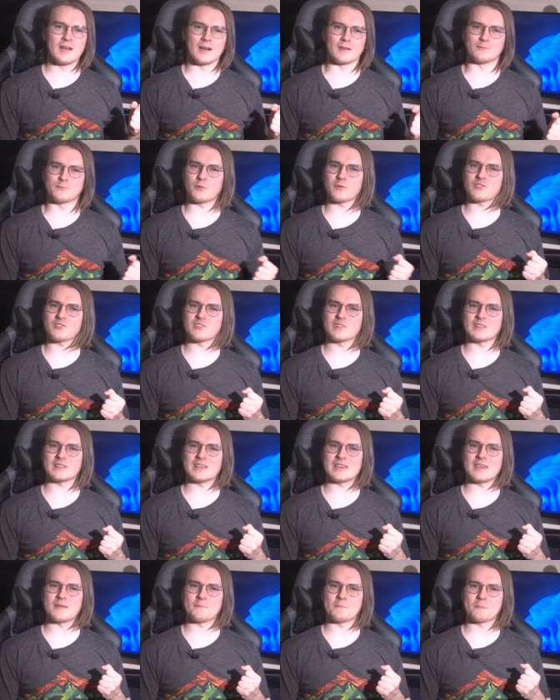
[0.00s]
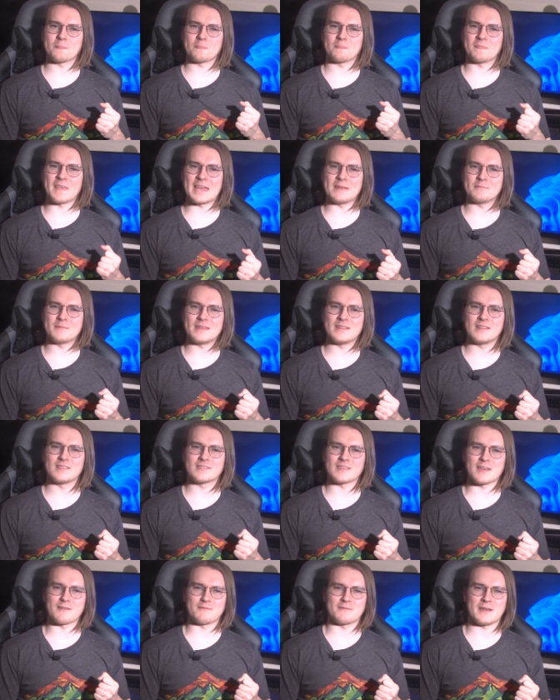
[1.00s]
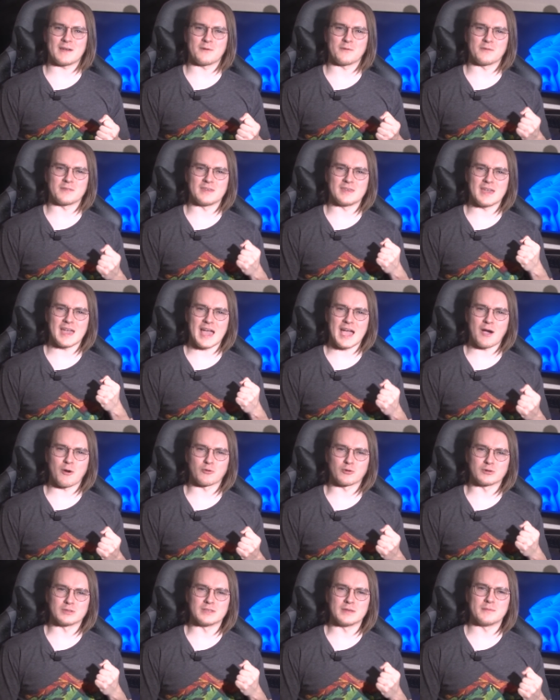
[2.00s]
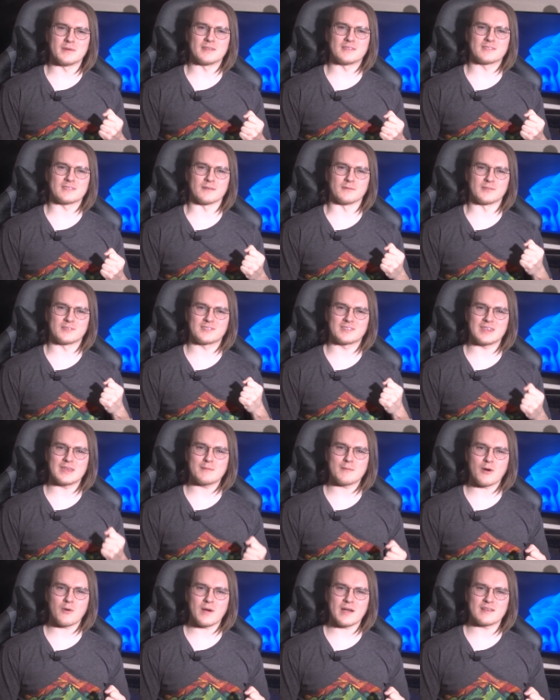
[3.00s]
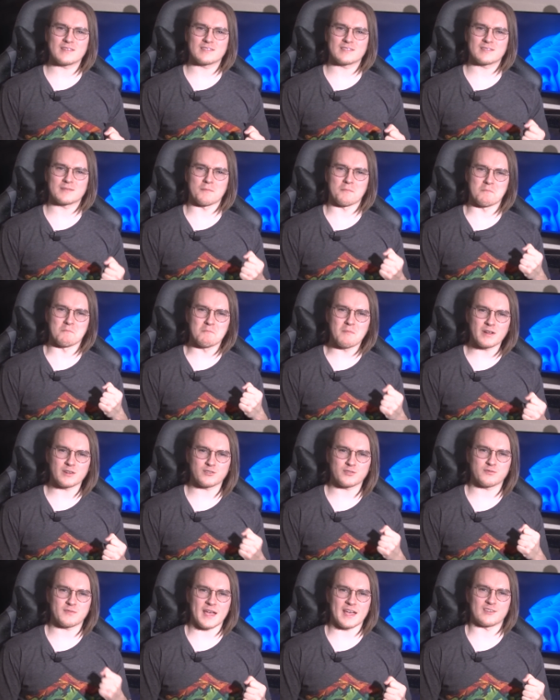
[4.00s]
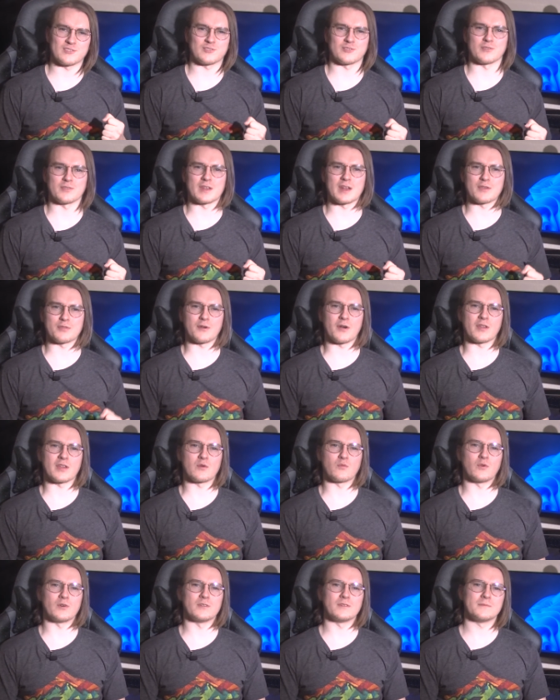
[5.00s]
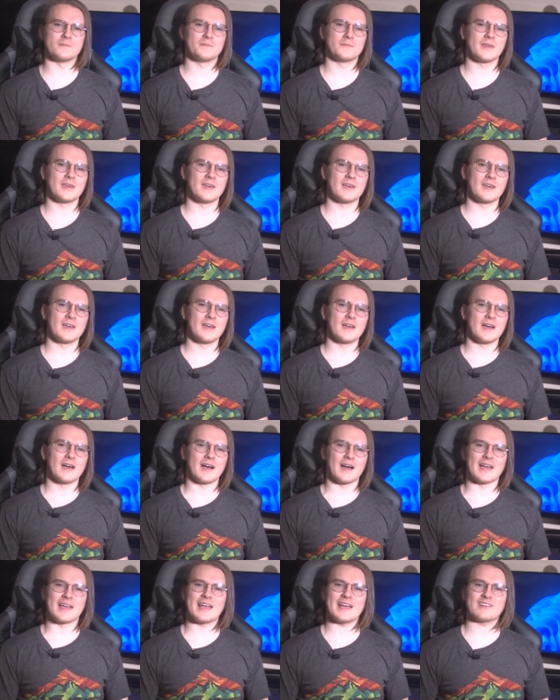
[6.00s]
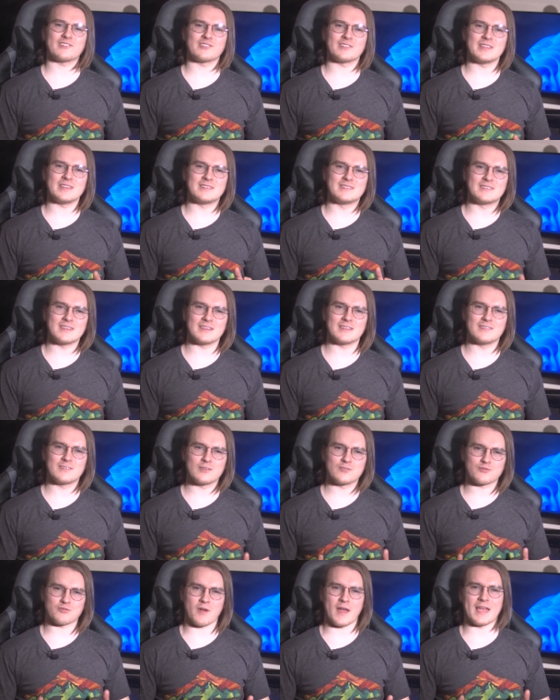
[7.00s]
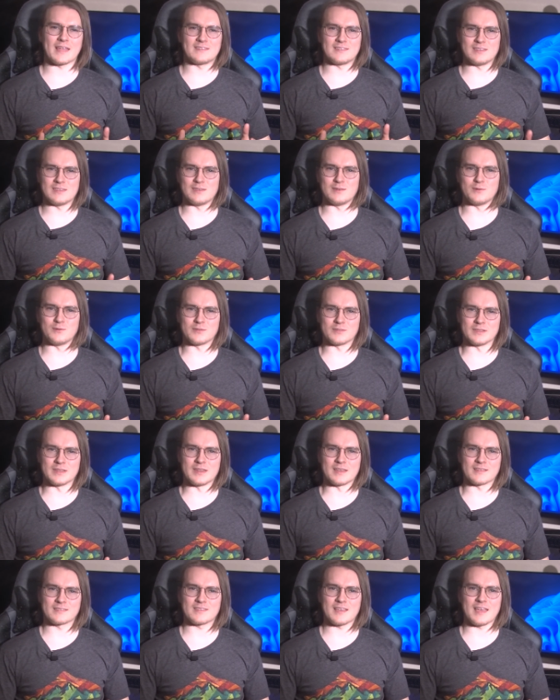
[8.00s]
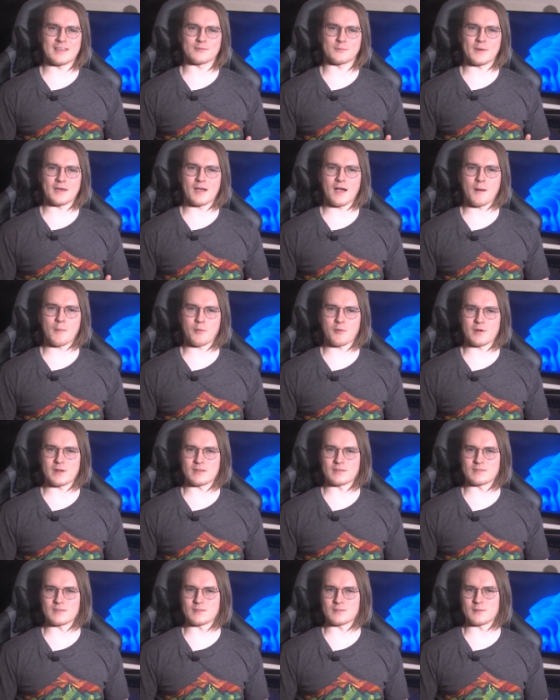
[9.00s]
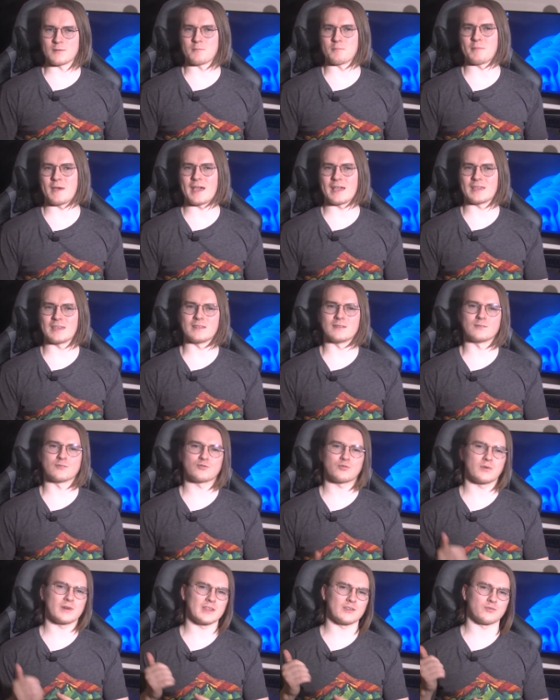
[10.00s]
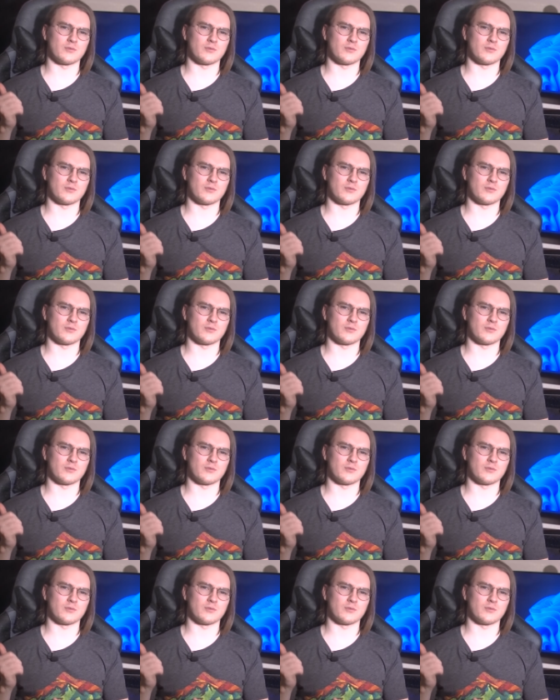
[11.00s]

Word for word: Unfortunately, that means I found the outer limits of SteamOS much faster than I thought I would. I actually did try to use Linux as my operating system back in twenty